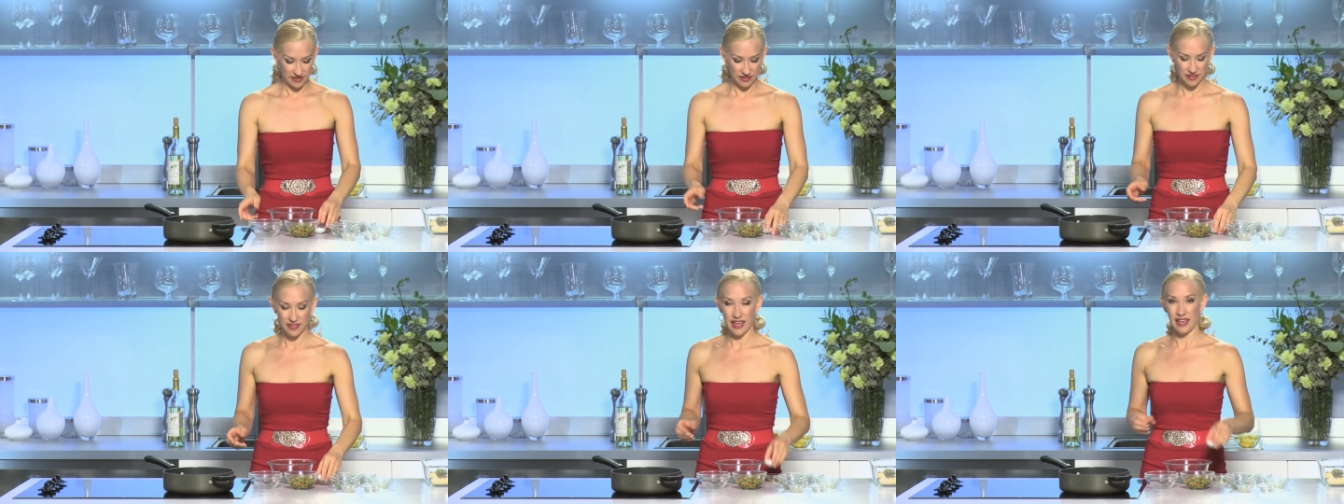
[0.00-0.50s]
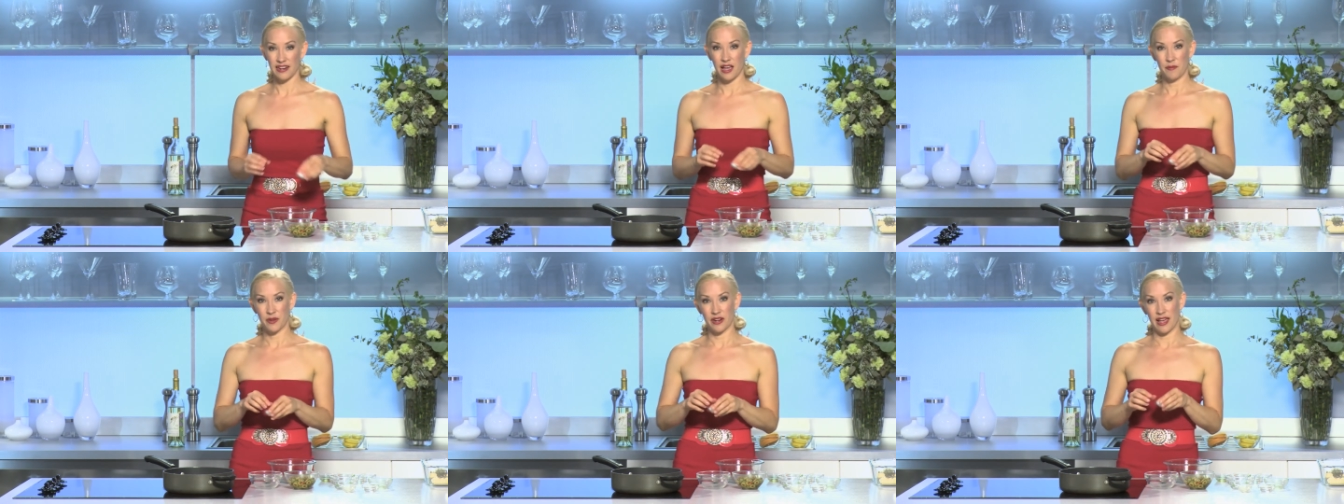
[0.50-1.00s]
Now to that,
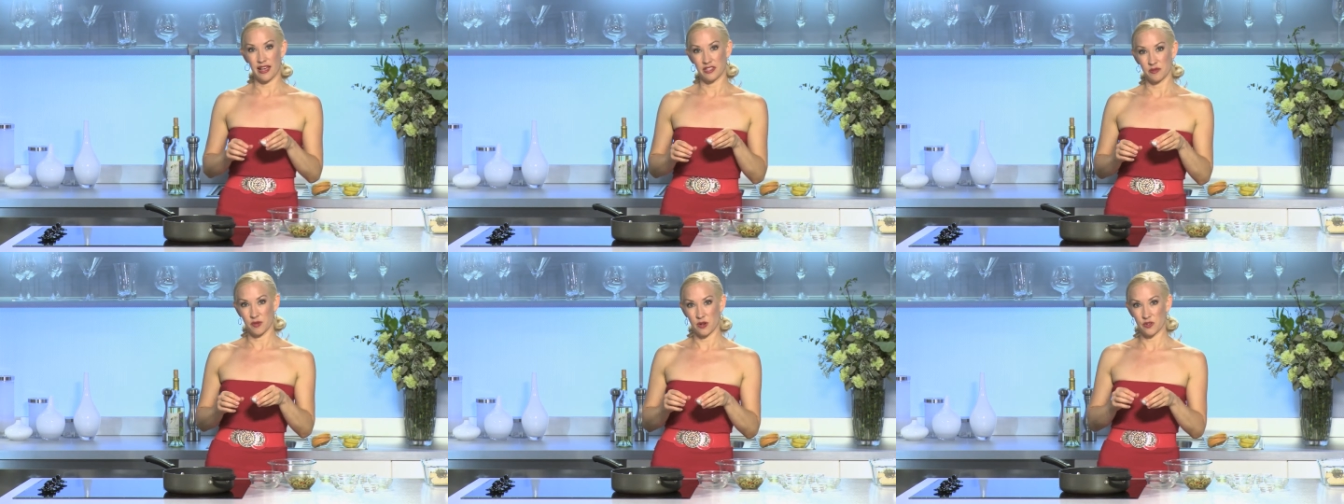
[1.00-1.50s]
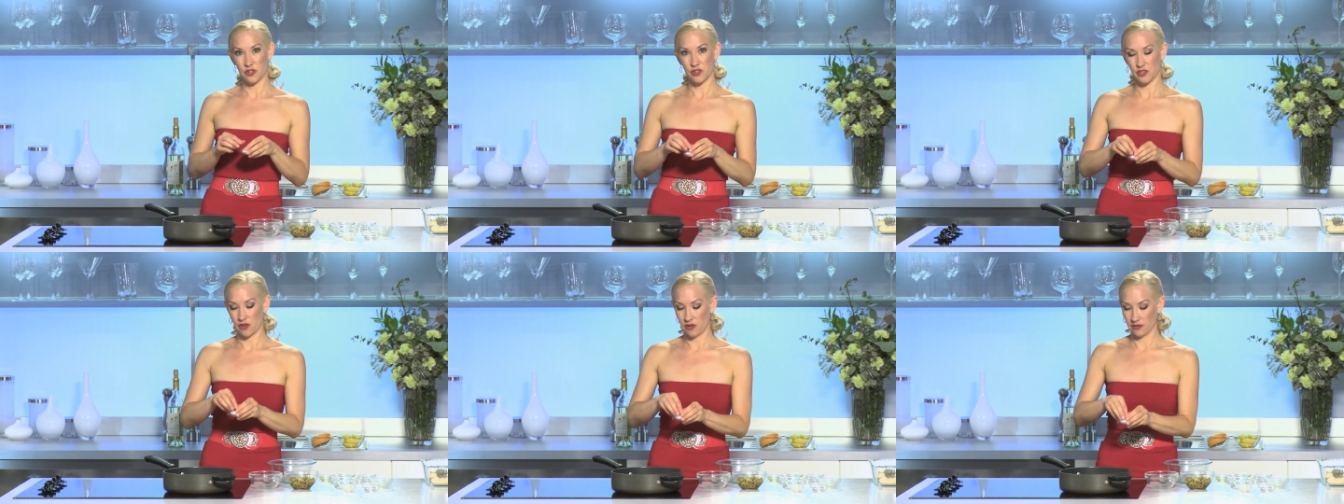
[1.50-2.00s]
I'm going to add some kosher
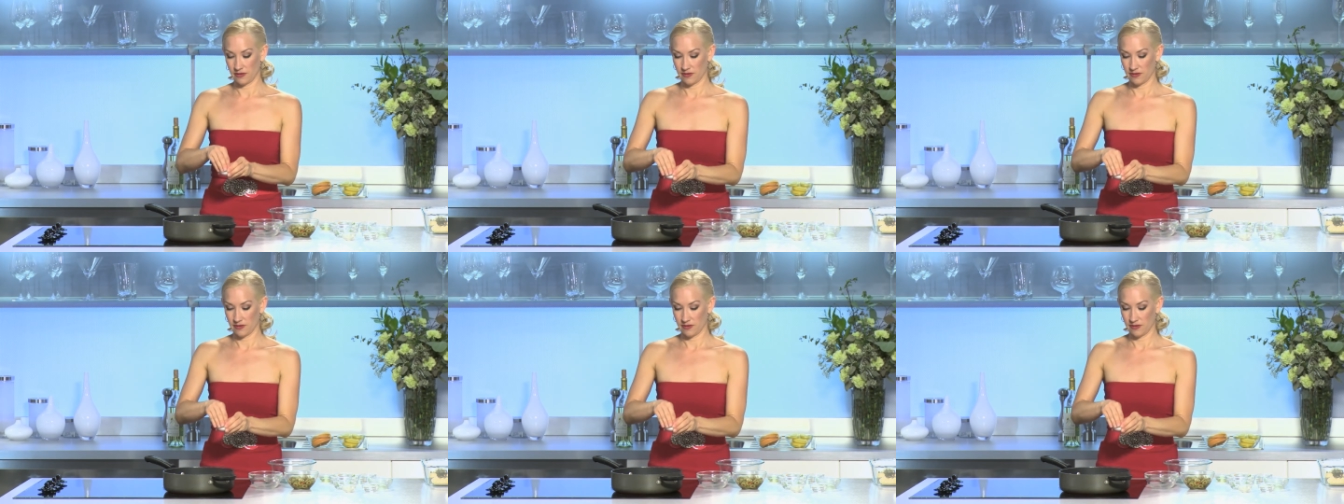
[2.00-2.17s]
salt.